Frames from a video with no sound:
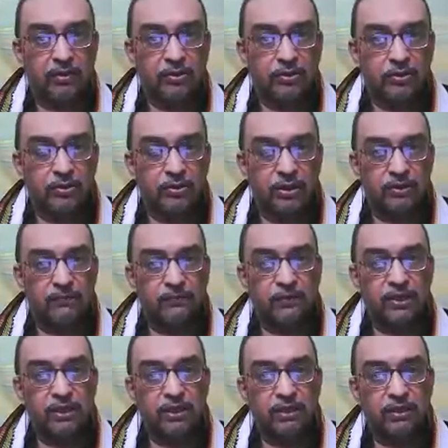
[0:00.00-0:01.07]
So if
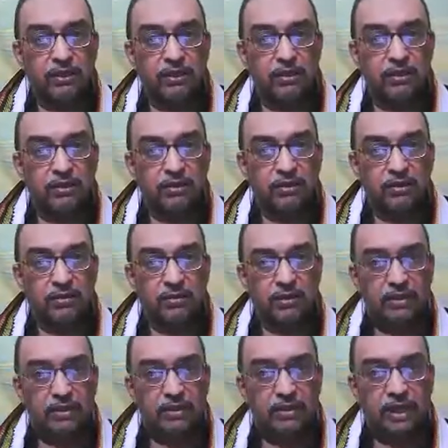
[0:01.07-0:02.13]
we
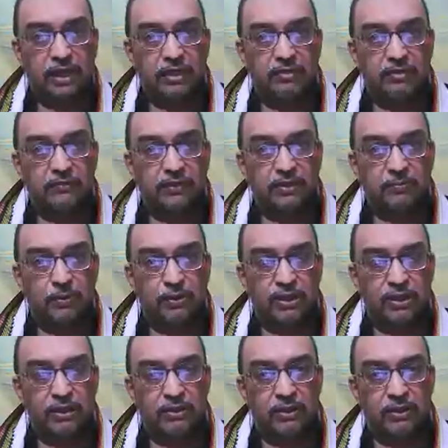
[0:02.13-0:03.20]
decide one
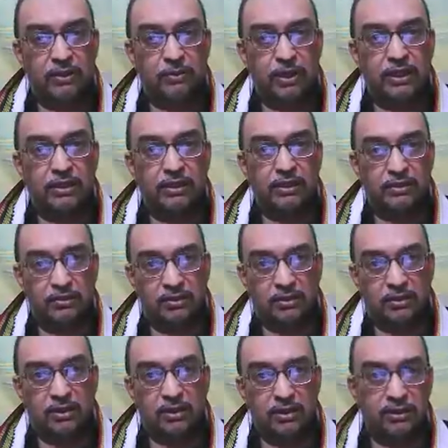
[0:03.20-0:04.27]
particular point
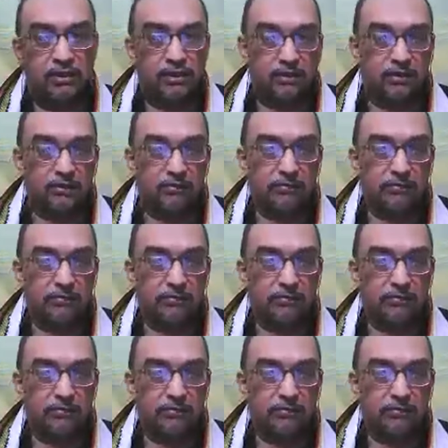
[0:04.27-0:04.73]
on the earth